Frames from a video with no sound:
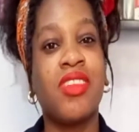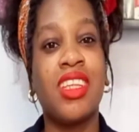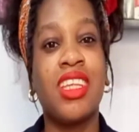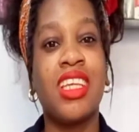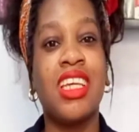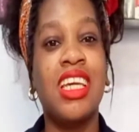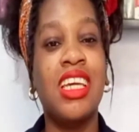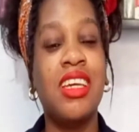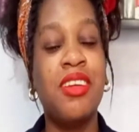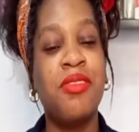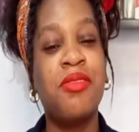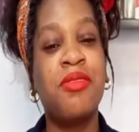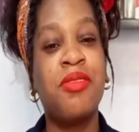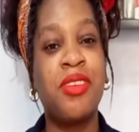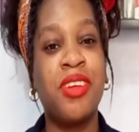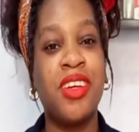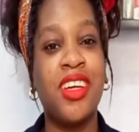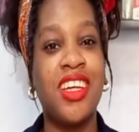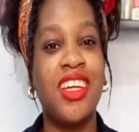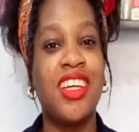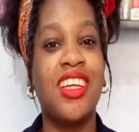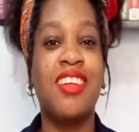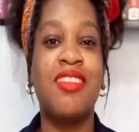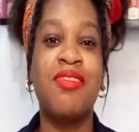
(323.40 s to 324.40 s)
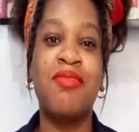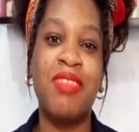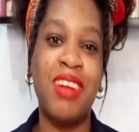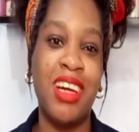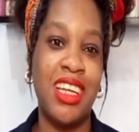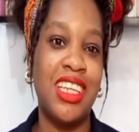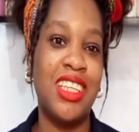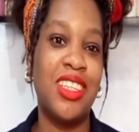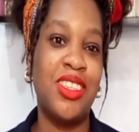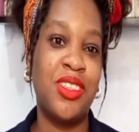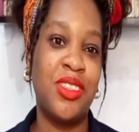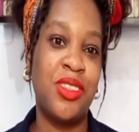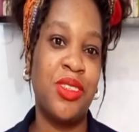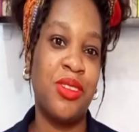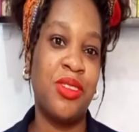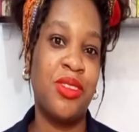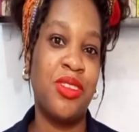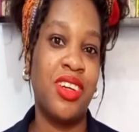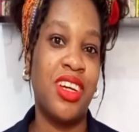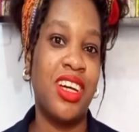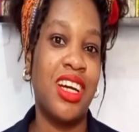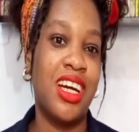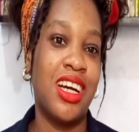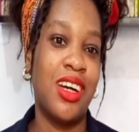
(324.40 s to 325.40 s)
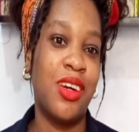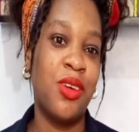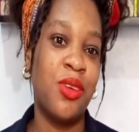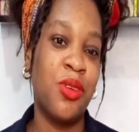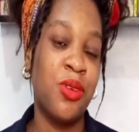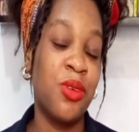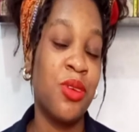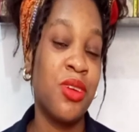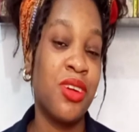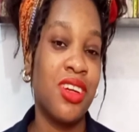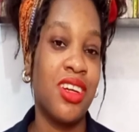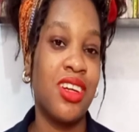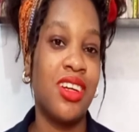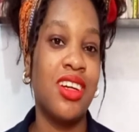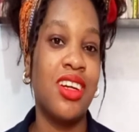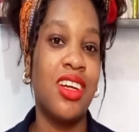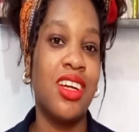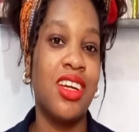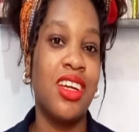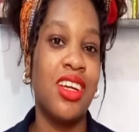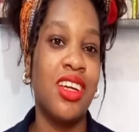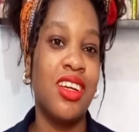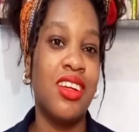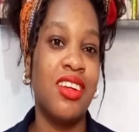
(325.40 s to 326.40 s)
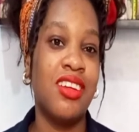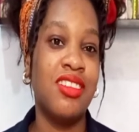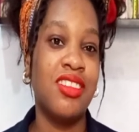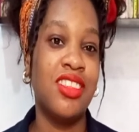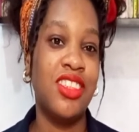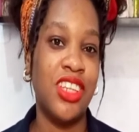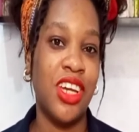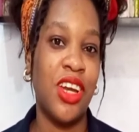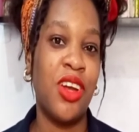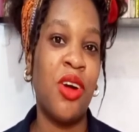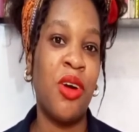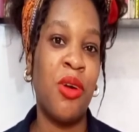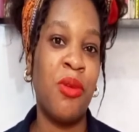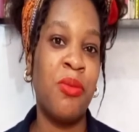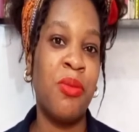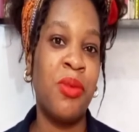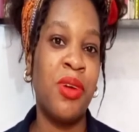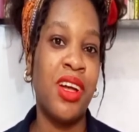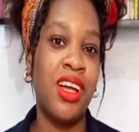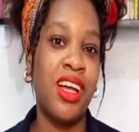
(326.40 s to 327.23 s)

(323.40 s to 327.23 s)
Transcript: Eve managed to hook Jacob,